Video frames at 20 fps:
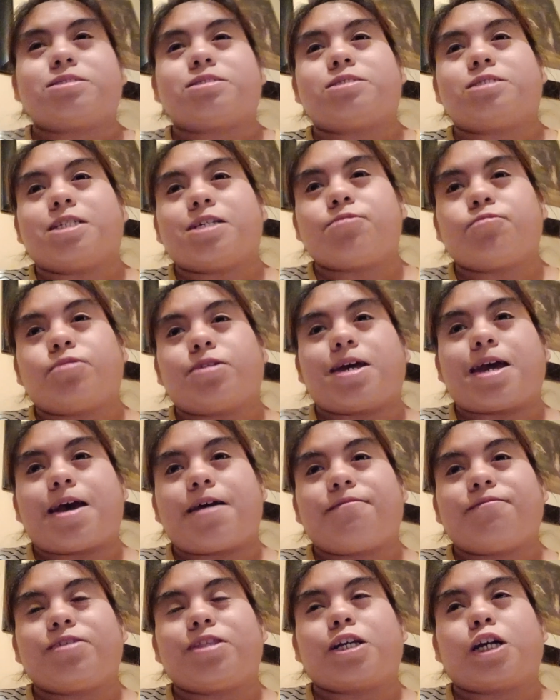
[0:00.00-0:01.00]
See what I
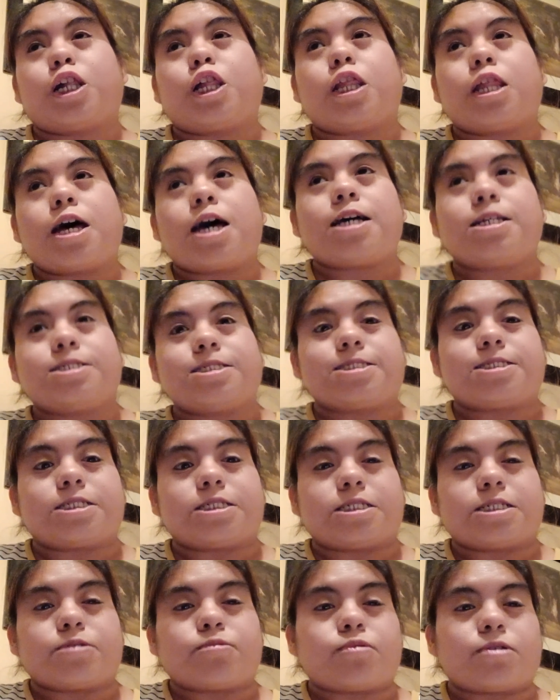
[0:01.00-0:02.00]
have in the closet
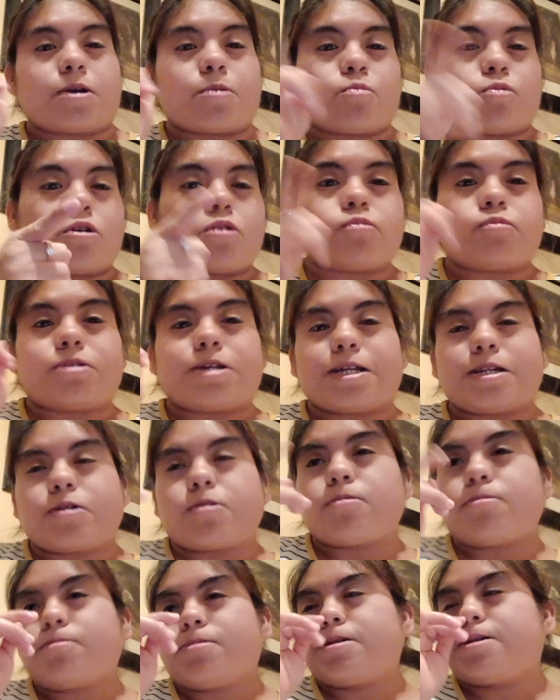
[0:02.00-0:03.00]
to see what I want, what I
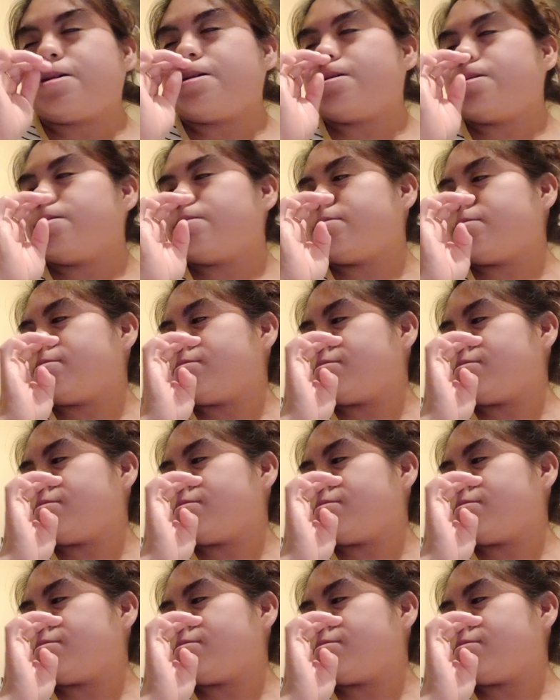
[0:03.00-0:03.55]
don't want.